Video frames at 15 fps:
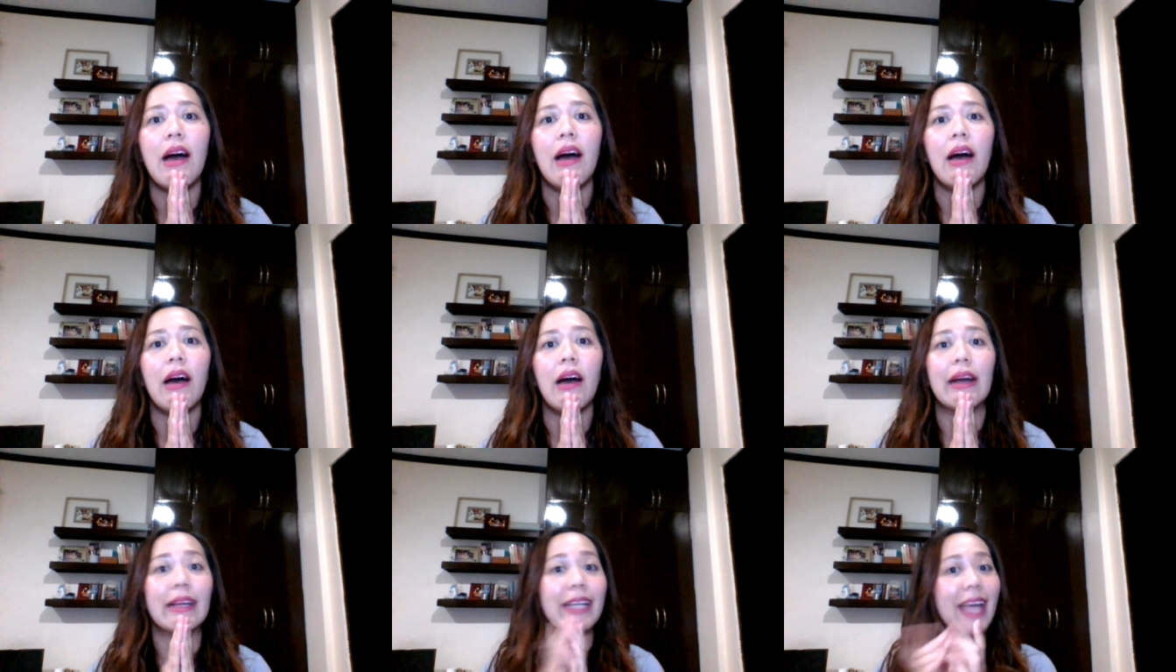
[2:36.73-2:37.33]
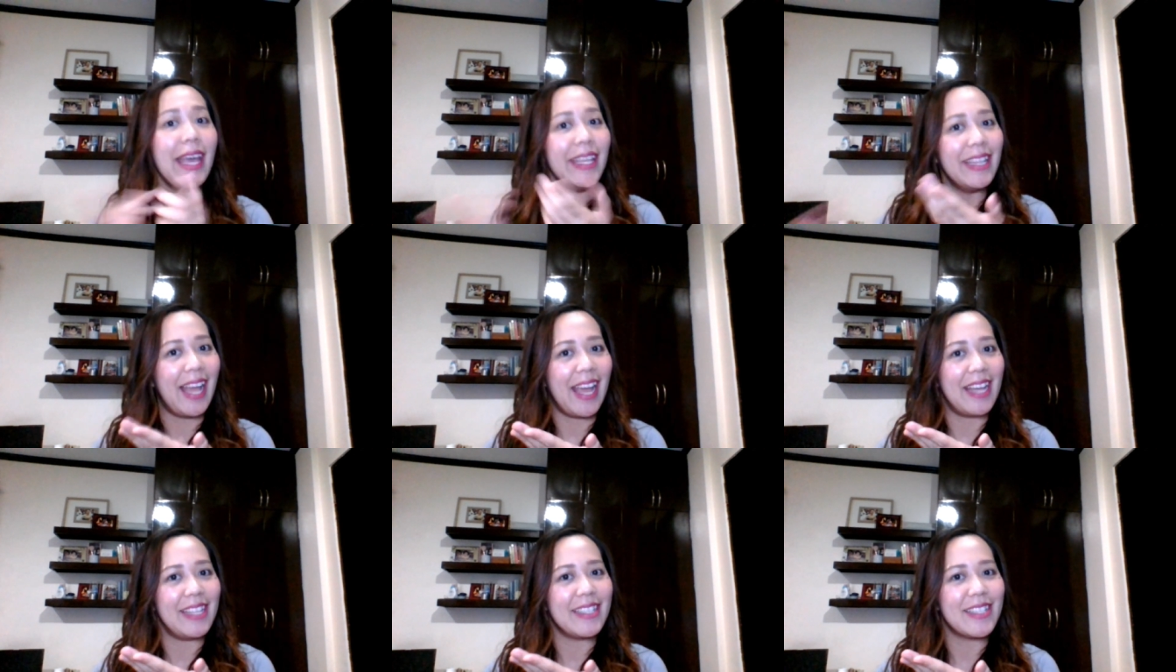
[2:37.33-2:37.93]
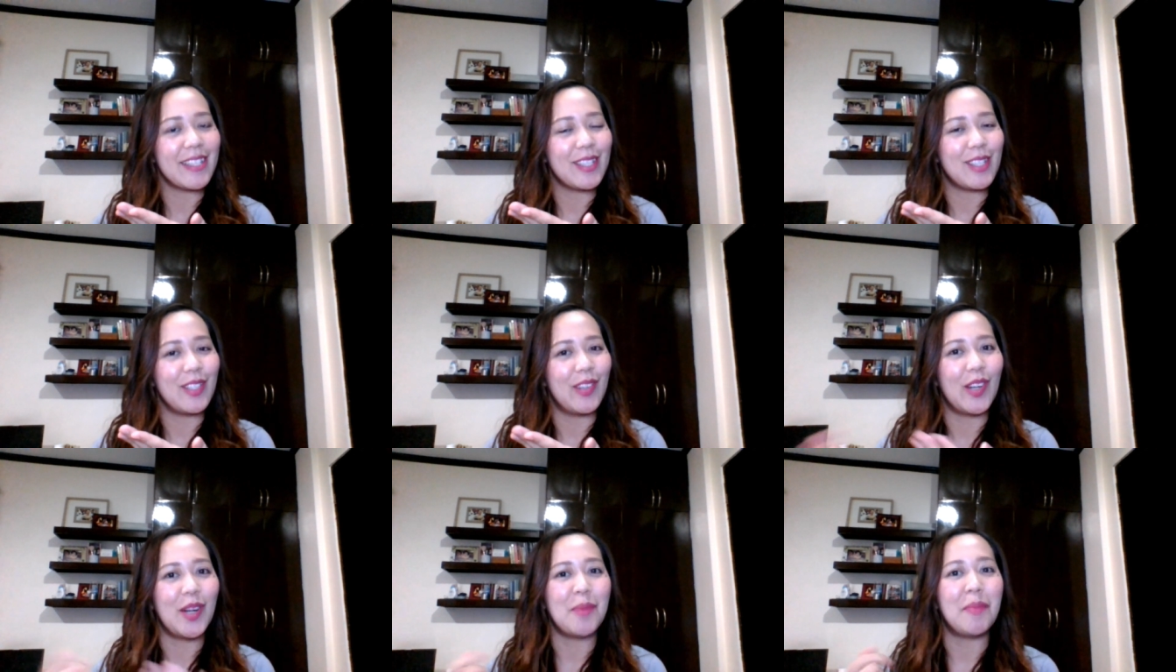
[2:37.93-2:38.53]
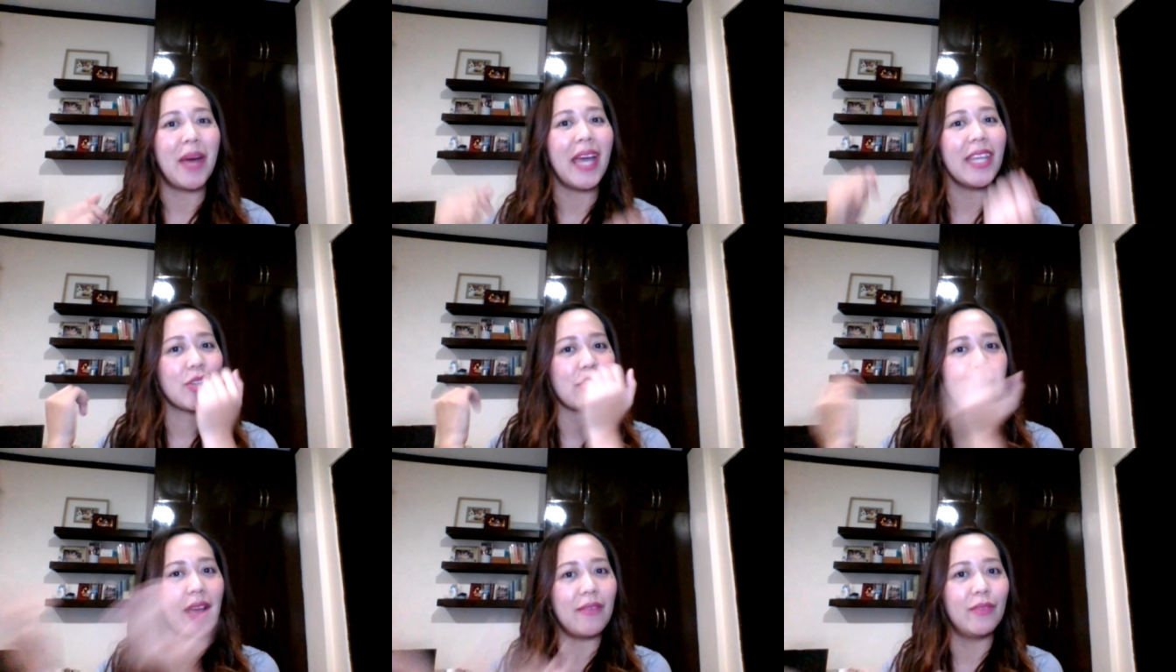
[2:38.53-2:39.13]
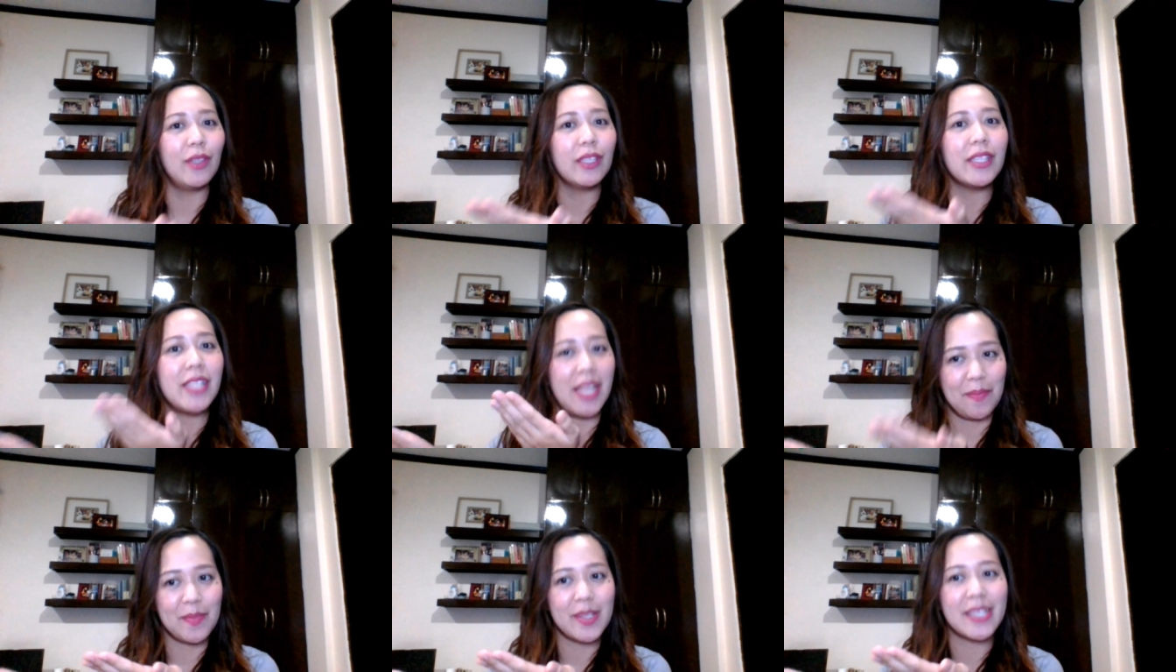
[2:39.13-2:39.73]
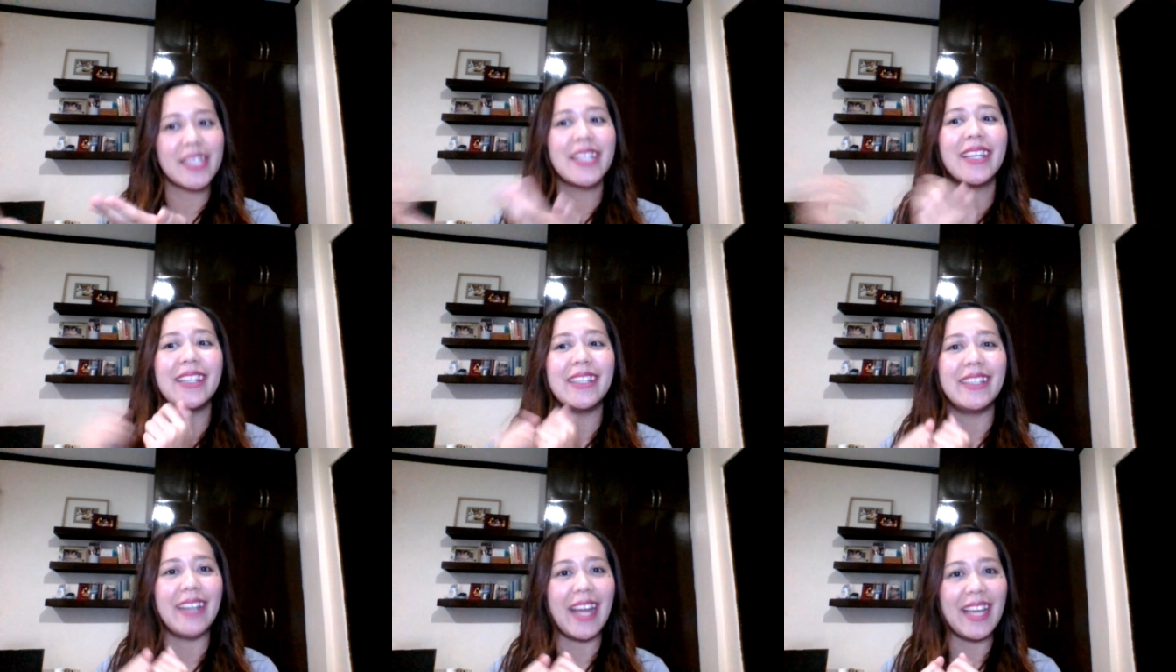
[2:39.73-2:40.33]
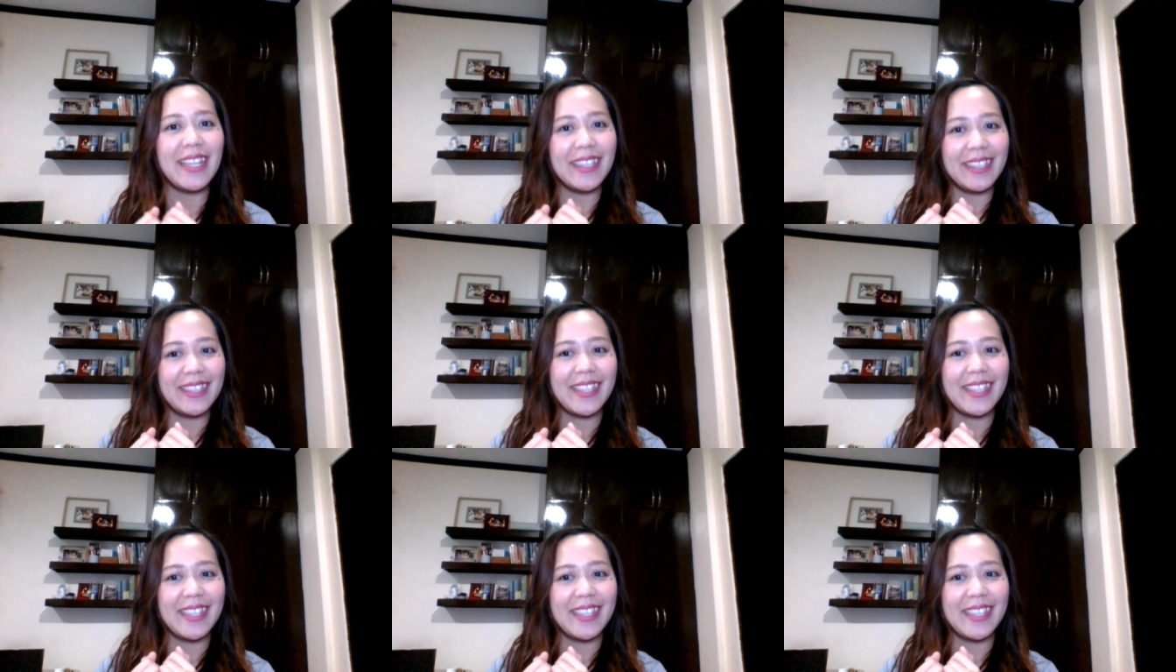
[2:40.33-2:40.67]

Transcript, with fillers: uh, guidelines or my travel tips, right?